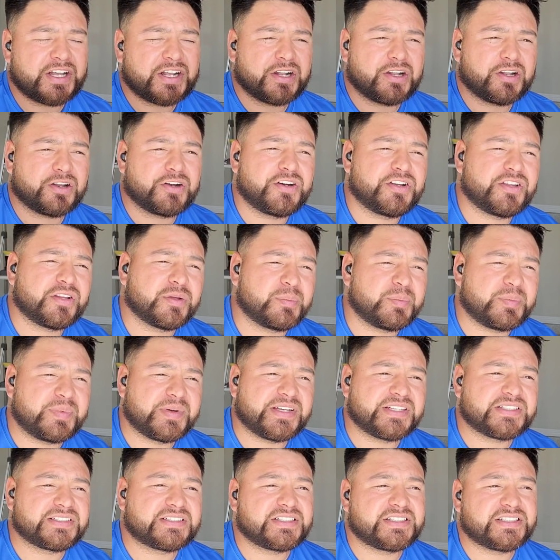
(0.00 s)
learn the
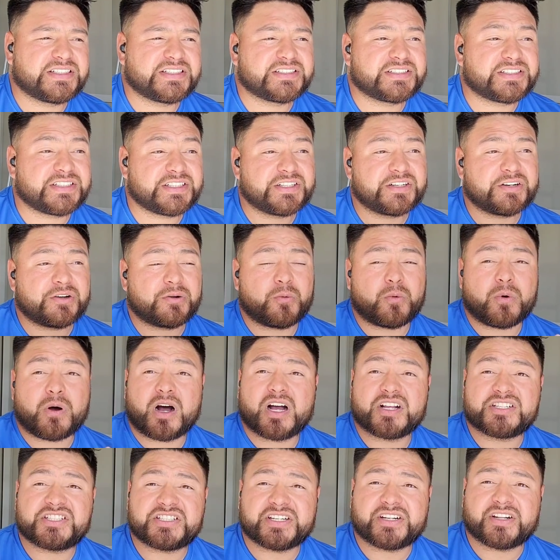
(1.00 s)
business, you know,
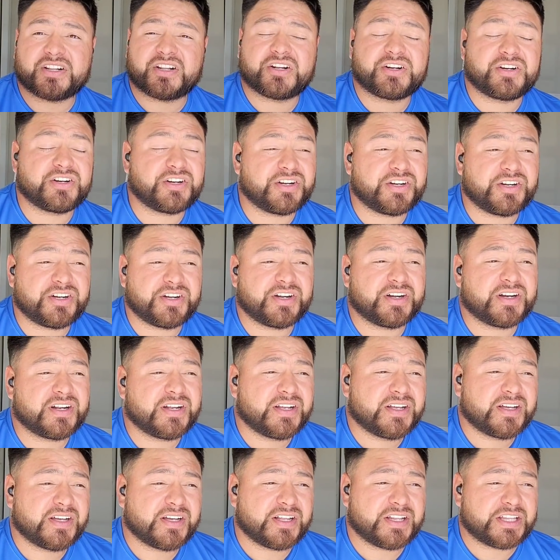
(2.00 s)
watch and learn
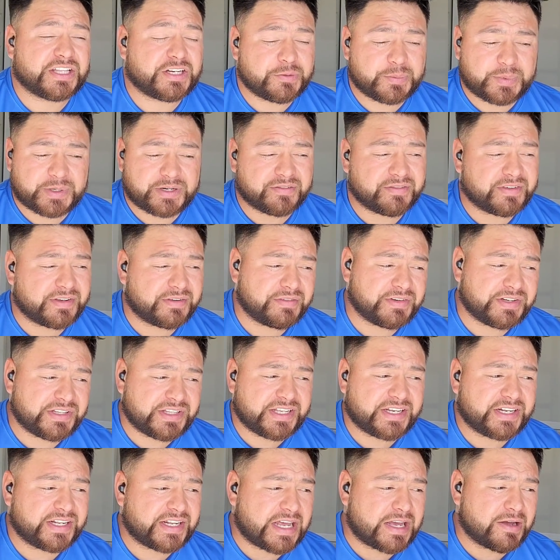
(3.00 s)
a little bit of everything.